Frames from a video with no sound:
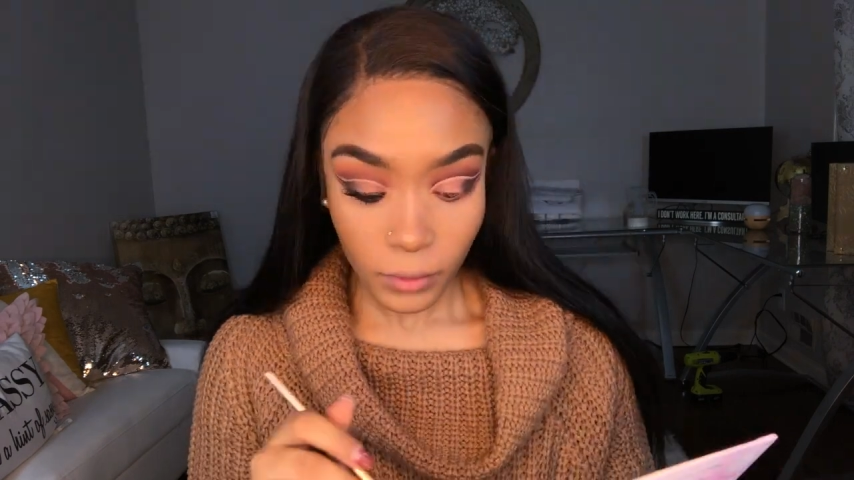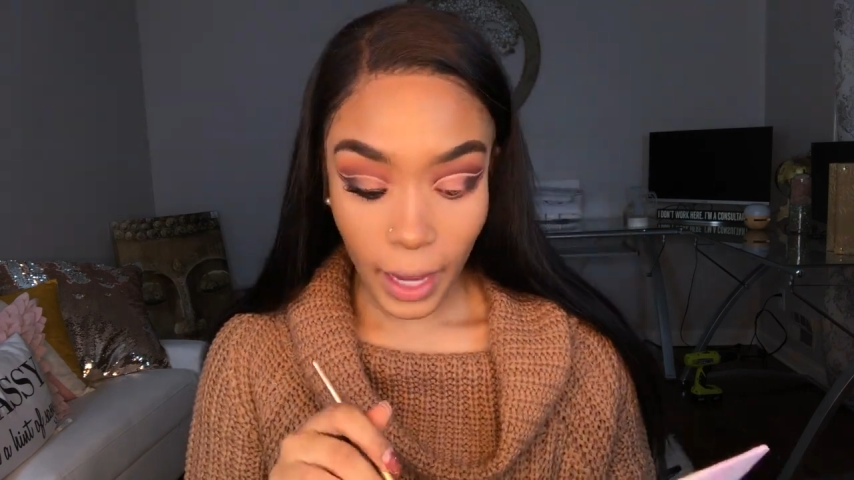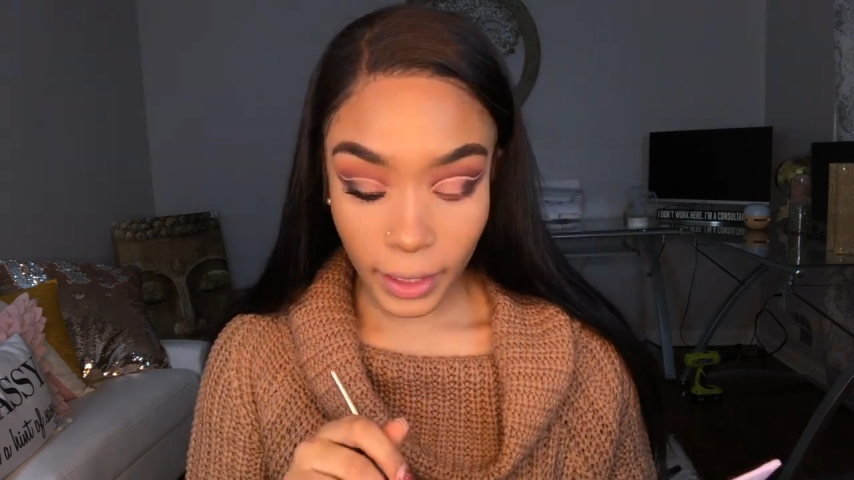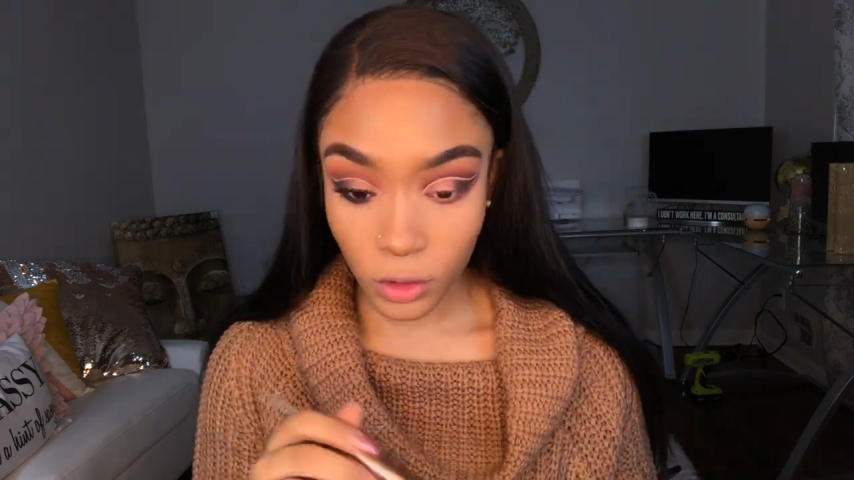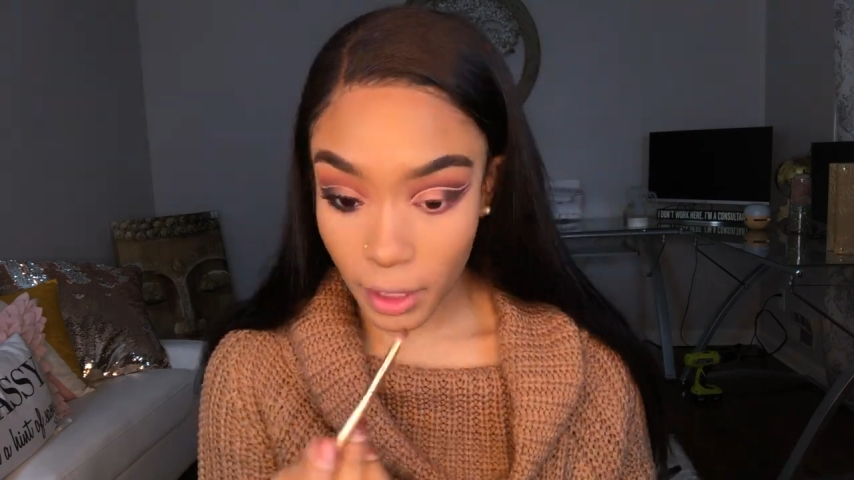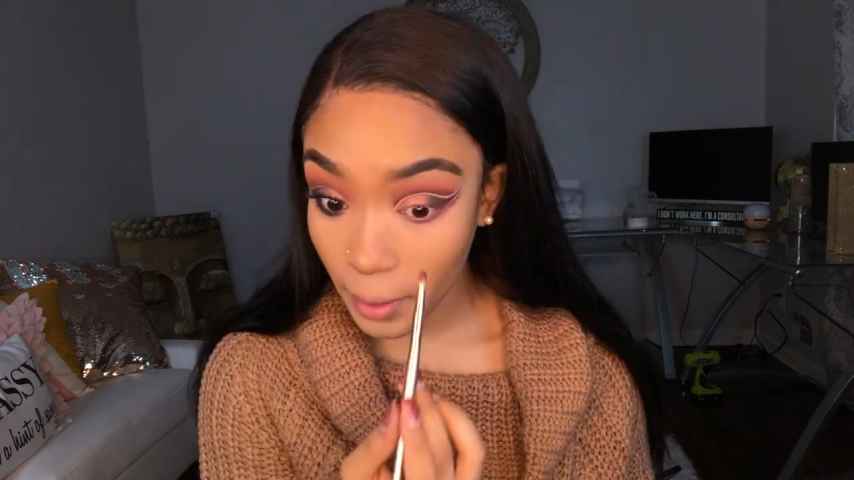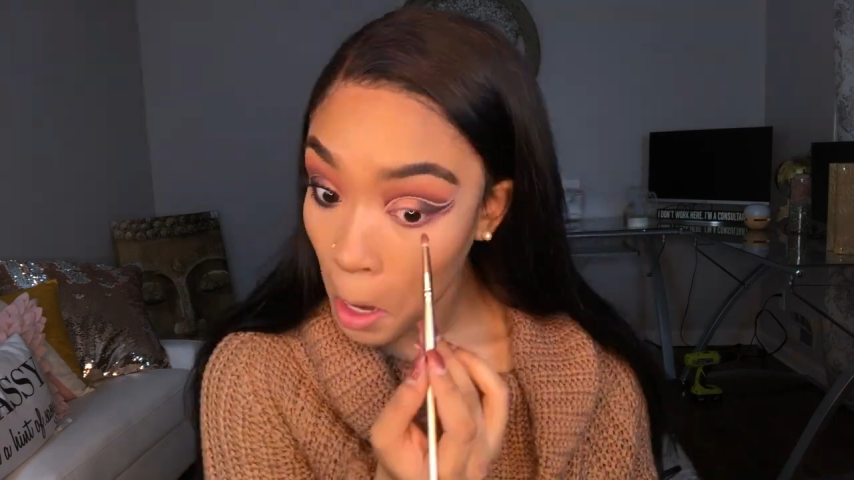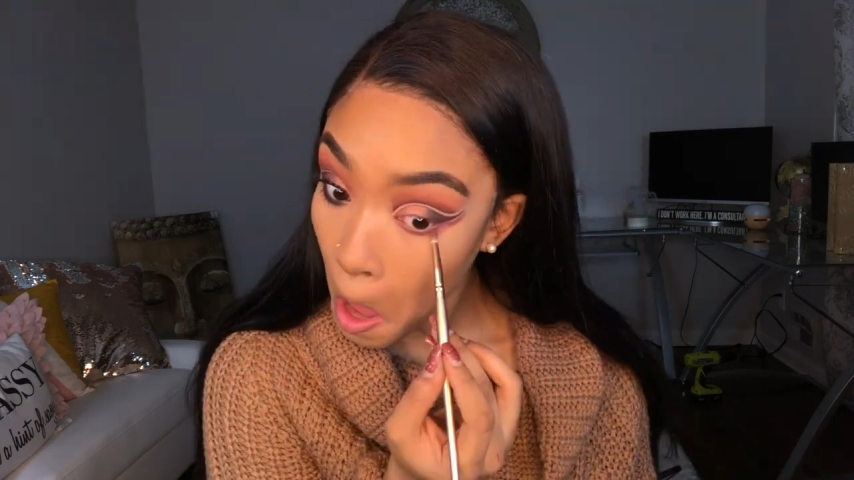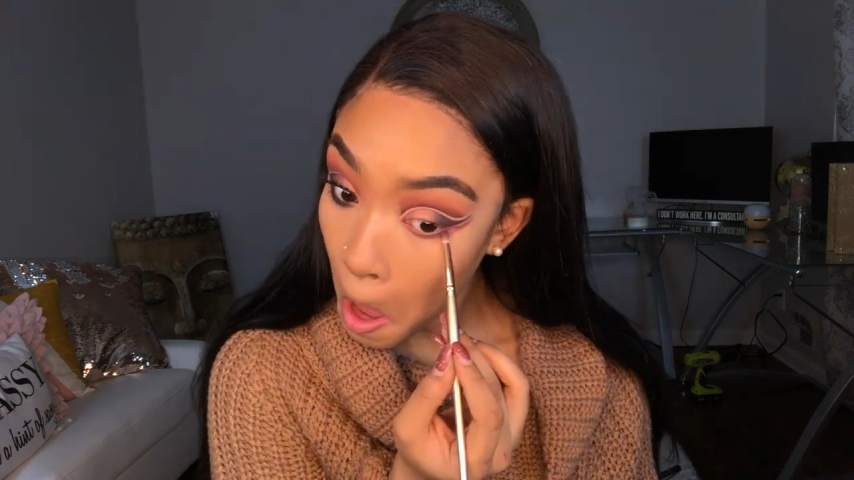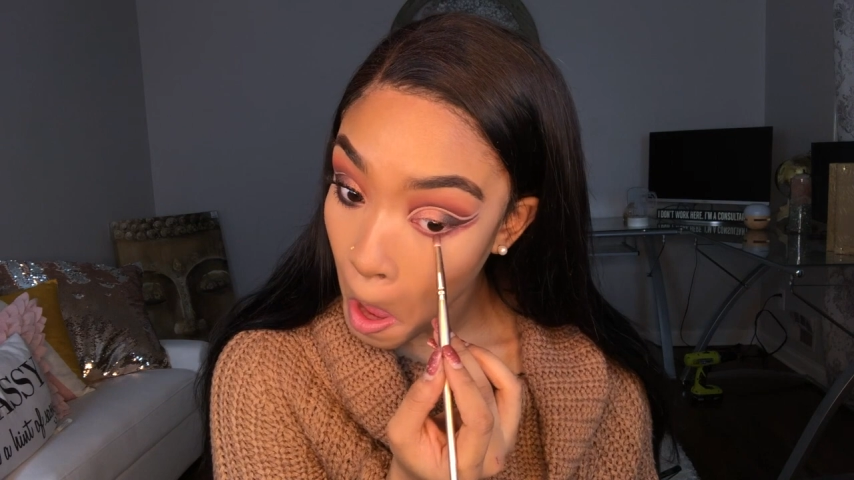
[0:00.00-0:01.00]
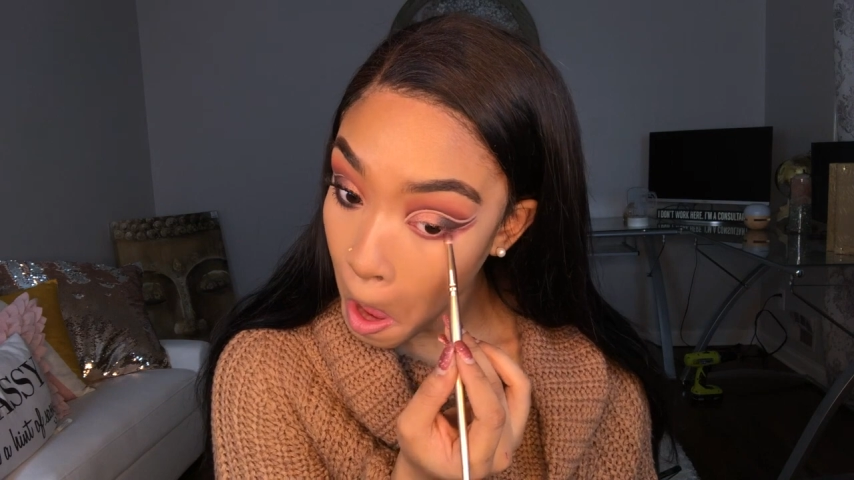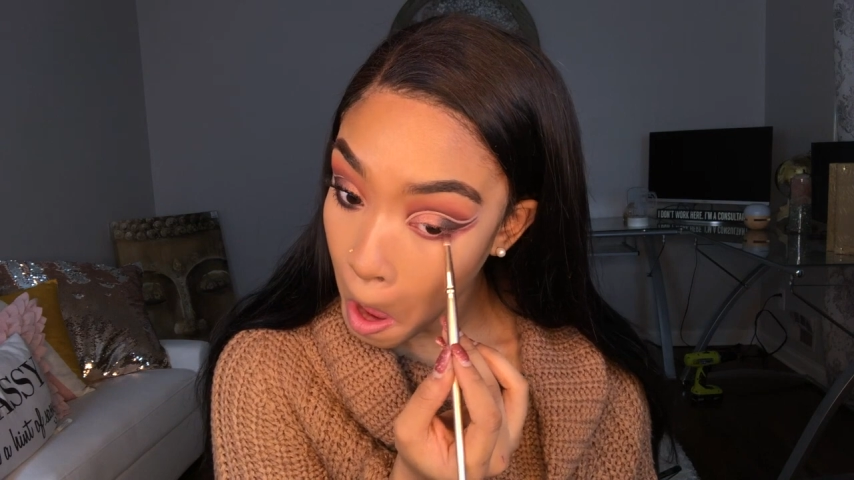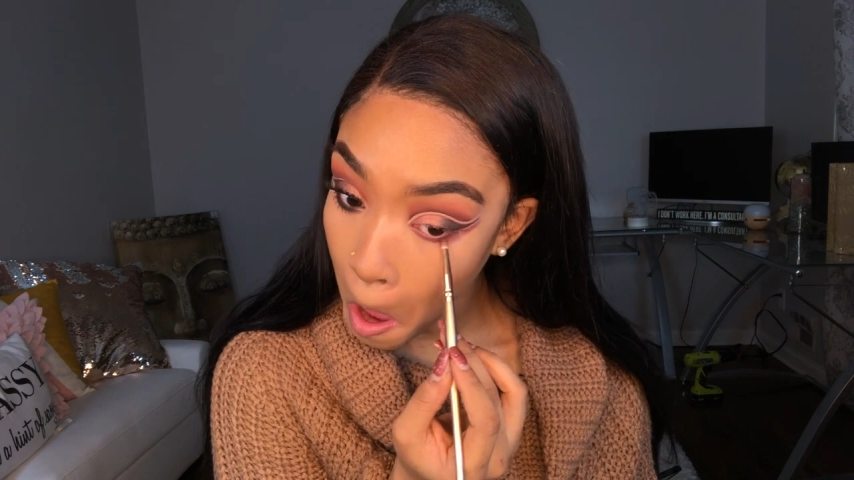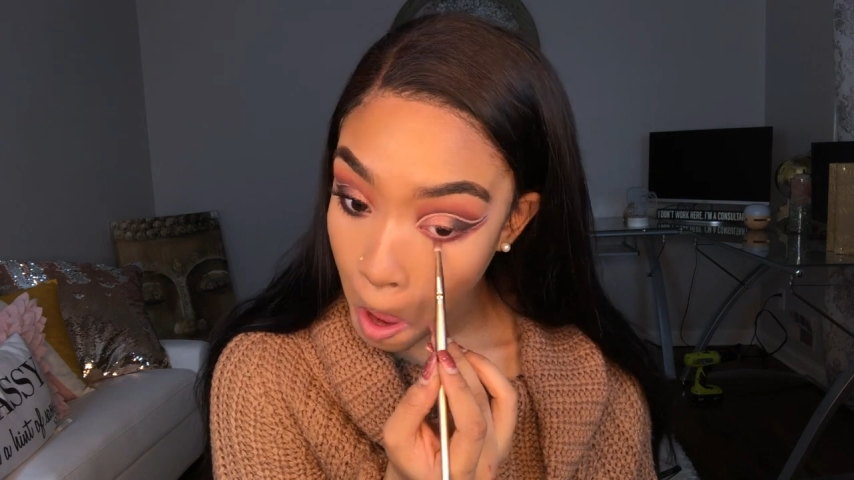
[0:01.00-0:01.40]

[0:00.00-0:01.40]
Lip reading: I'm sorry, I'm looking at the palette.